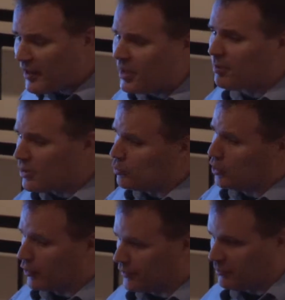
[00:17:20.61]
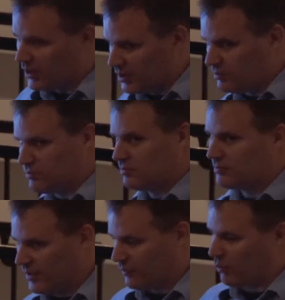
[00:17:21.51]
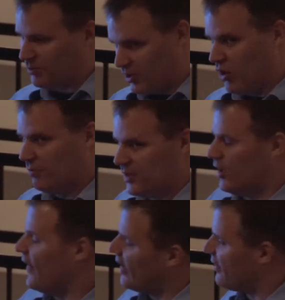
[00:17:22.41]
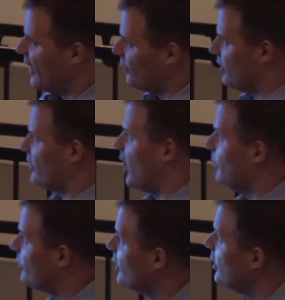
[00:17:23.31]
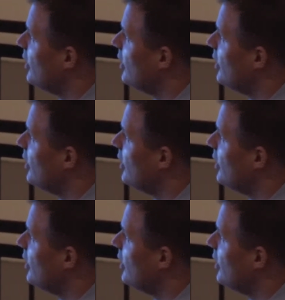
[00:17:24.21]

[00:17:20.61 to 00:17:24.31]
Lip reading: Anybody who knows me has probably called me on that 1,000 times.